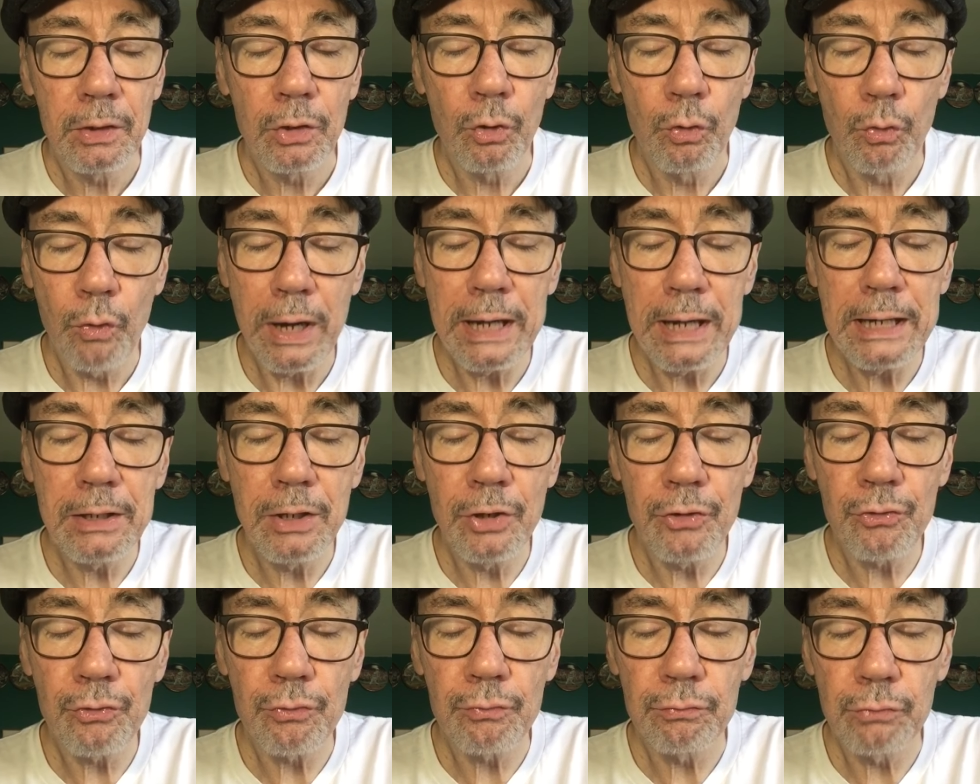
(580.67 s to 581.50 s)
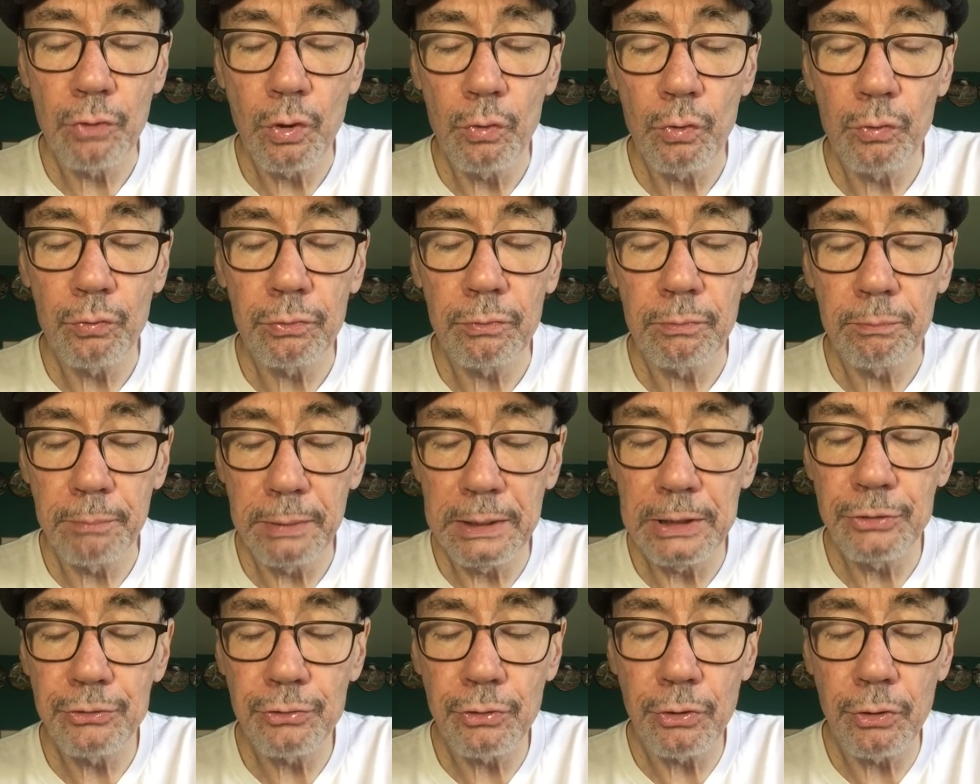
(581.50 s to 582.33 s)
Greatness, wrote
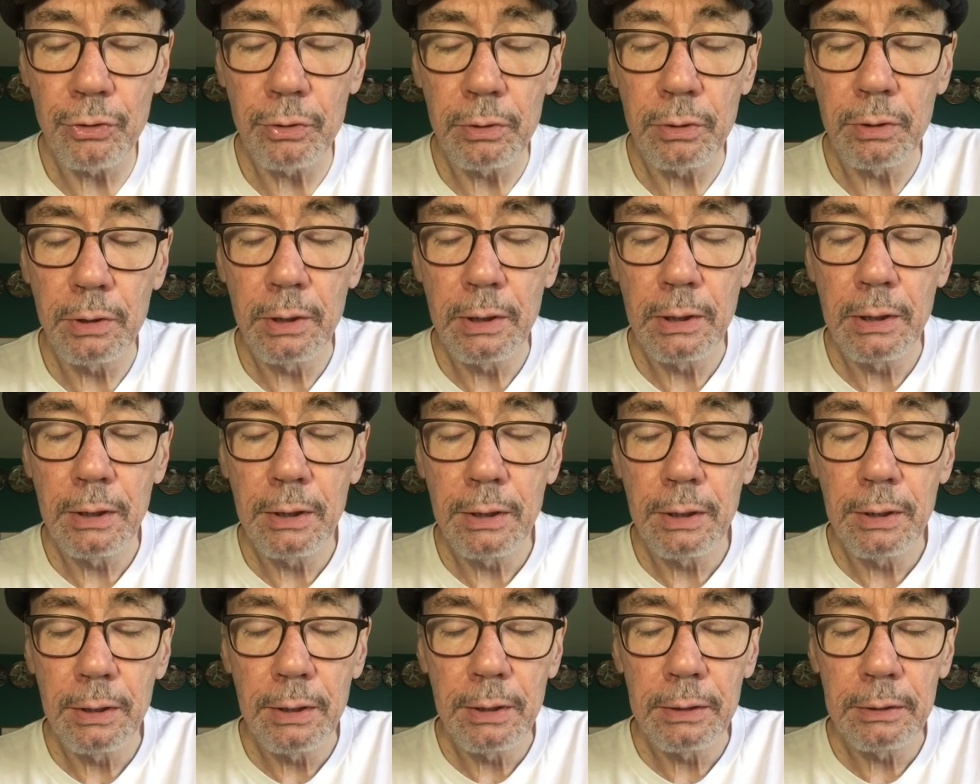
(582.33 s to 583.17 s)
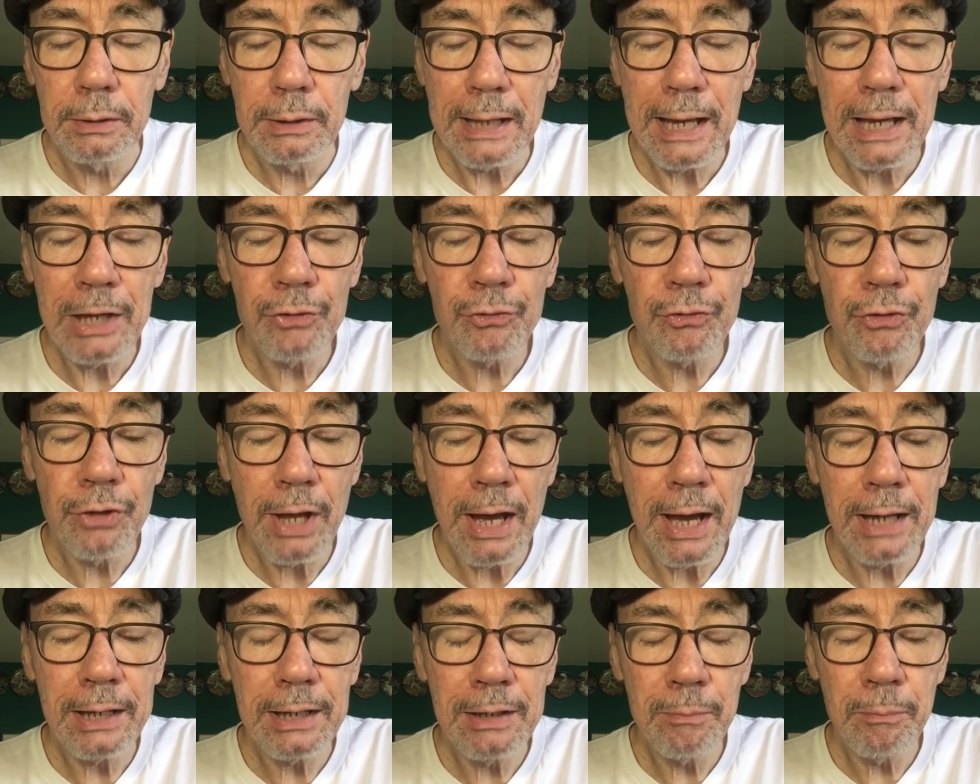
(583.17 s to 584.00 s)
Beecher, lies
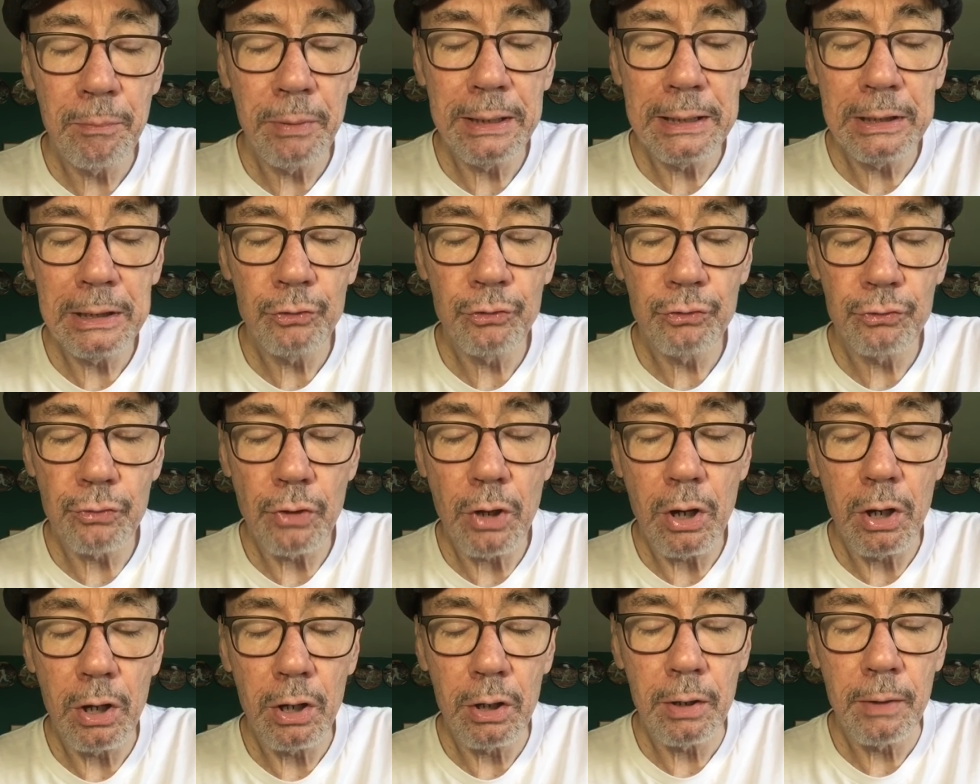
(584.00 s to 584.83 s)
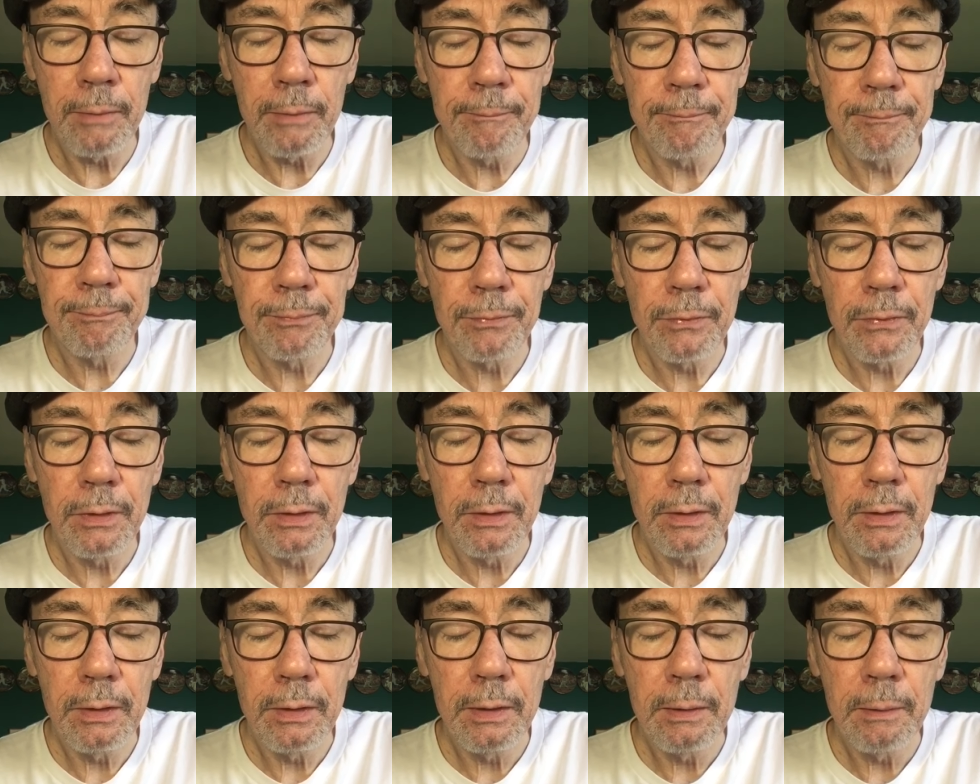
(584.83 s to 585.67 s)
not in being strong,
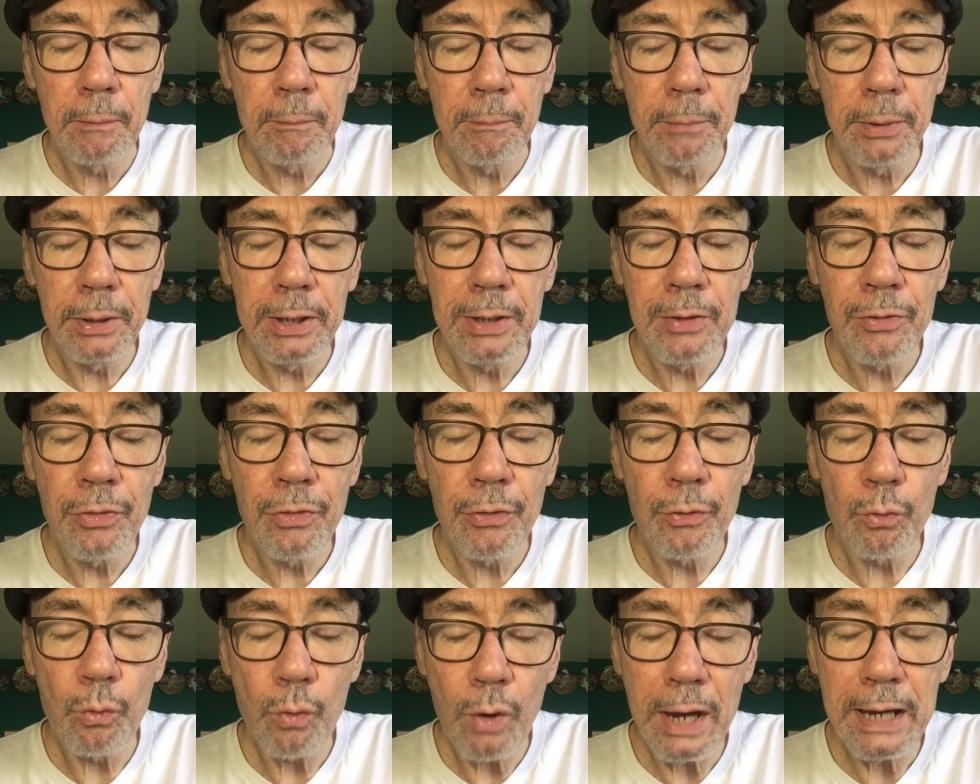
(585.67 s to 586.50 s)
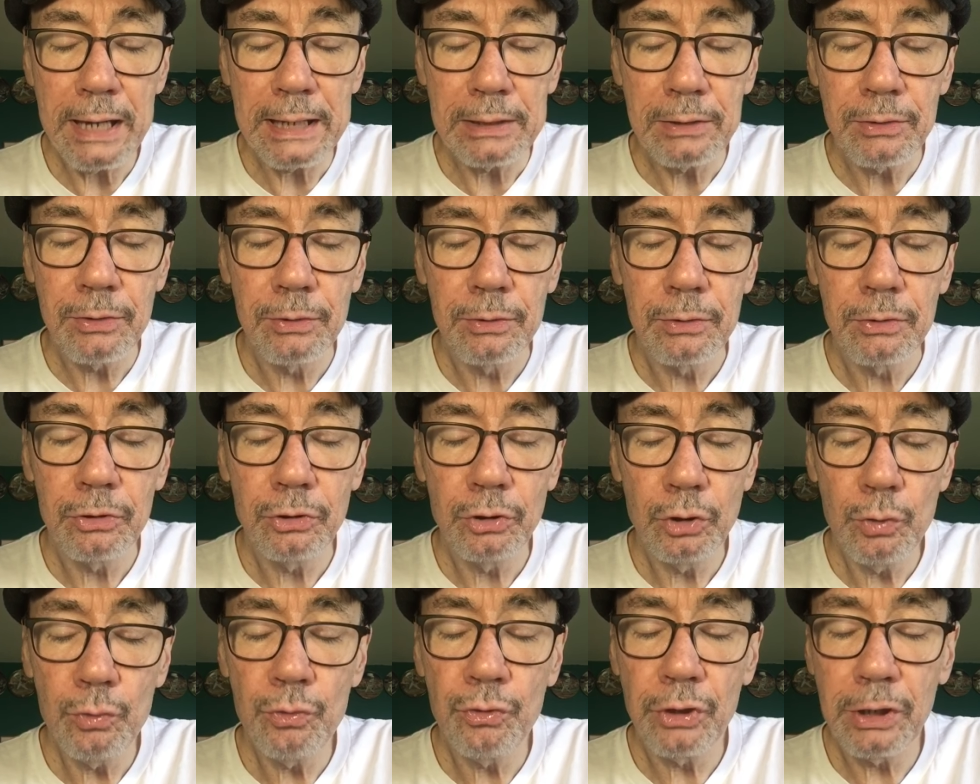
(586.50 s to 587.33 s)
but in the right
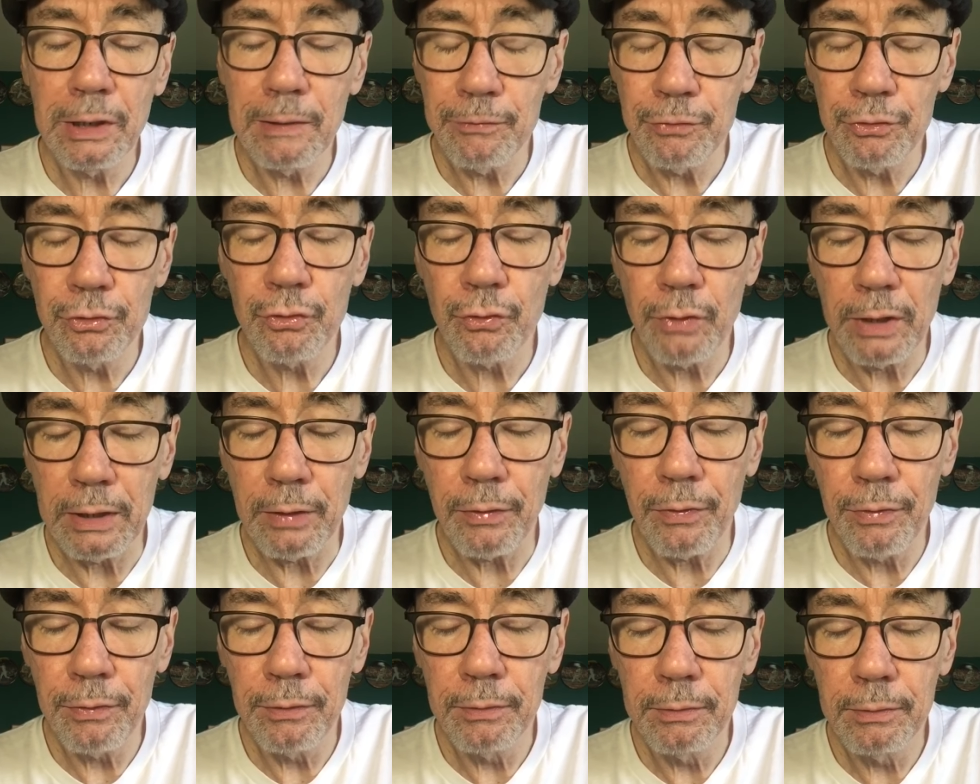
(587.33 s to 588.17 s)
using of strength.